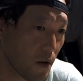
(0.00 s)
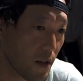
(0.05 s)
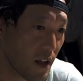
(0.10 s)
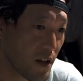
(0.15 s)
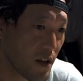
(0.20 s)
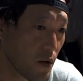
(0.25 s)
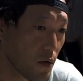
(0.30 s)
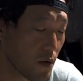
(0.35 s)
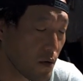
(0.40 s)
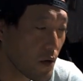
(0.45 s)

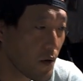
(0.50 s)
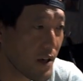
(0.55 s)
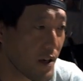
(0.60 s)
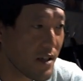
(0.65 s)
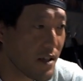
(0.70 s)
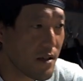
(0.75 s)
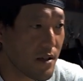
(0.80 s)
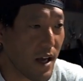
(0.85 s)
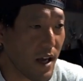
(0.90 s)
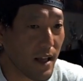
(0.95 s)
then you'll know
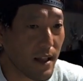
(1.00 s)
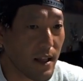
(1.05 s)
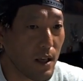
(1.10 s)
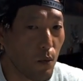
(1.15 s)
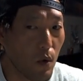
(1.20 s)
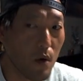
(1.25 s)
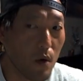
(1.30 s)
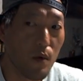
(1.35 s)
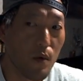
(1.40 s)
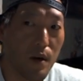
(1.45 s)
exactly
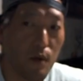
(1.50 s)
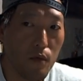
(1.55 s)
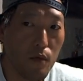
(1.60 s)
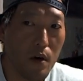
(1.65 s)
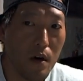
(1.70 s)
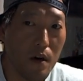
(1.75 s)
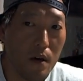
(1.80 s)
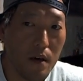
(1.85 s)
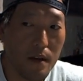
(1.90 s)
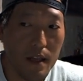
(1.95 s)
what went wrong.